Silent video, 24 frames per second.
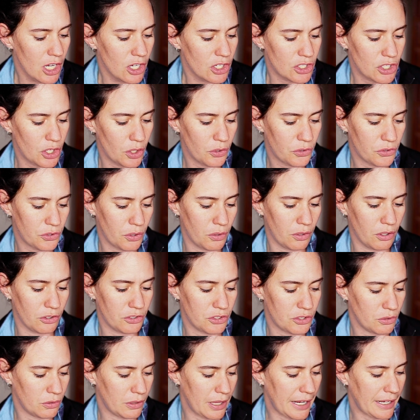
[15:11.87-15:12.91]
too soon or
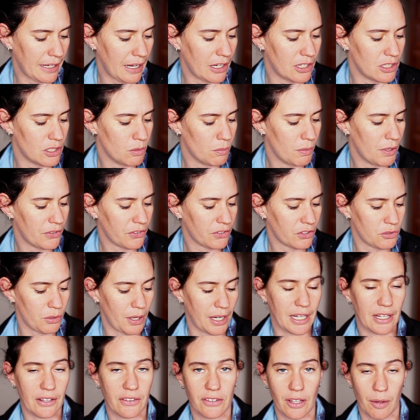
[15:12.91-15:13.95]
too late, and you risk
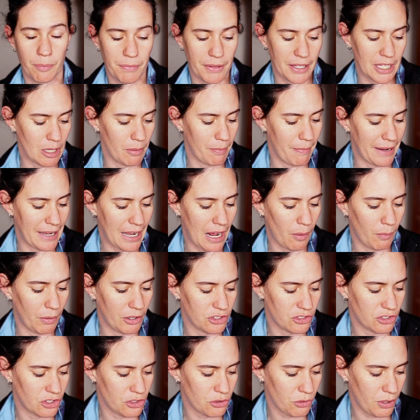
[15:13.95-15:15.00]
training something you may not
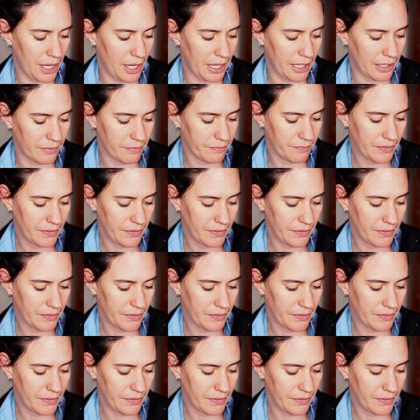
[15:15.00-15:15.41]
wish to train.